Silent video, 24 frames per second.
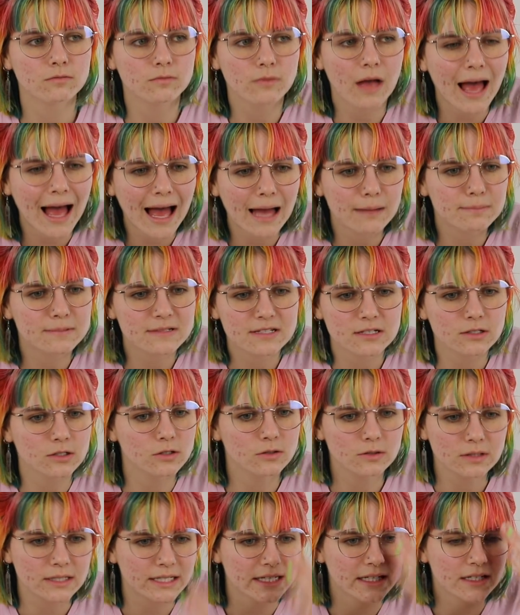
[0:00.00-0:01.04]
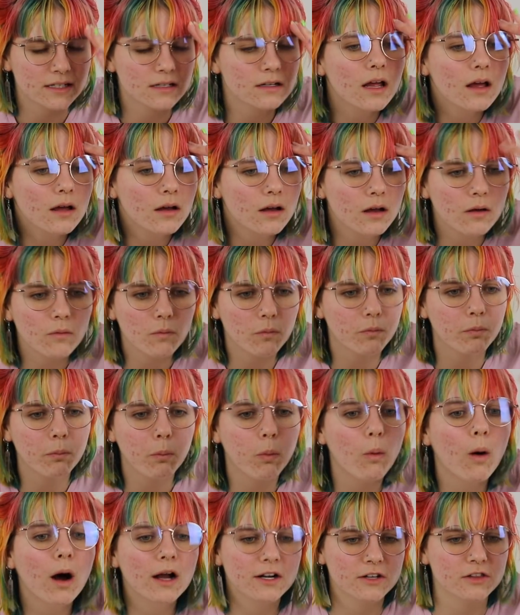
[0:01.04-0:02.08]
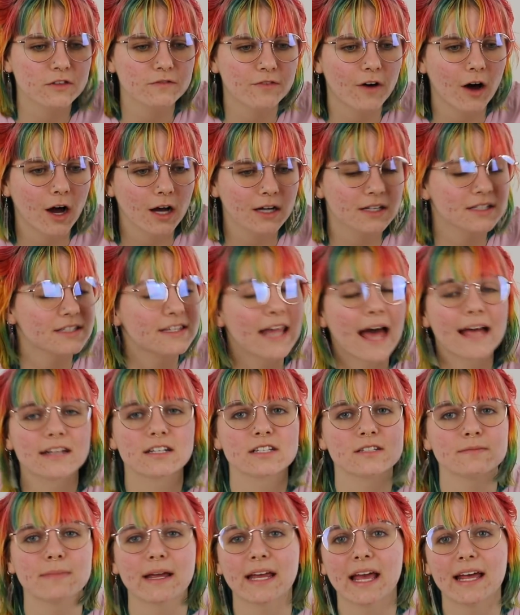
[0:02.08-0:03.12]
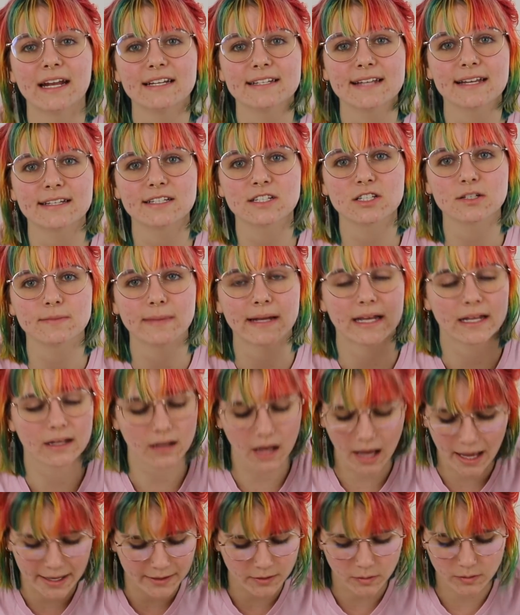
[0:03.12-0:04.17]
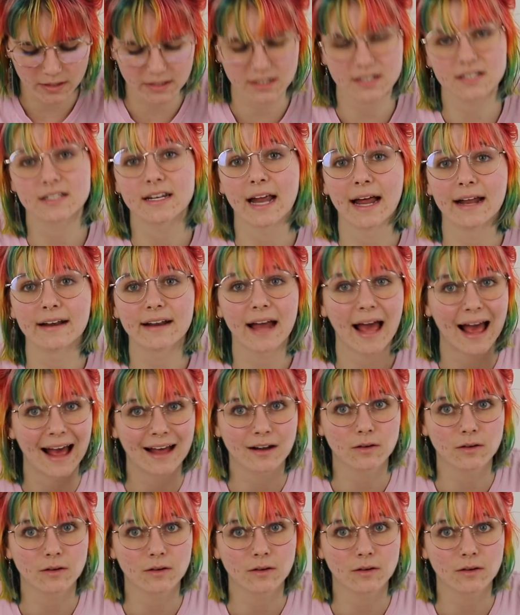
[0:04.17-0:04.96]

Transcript: absolutely... what the fuck? That doesn't make any sense to me. I don't understand at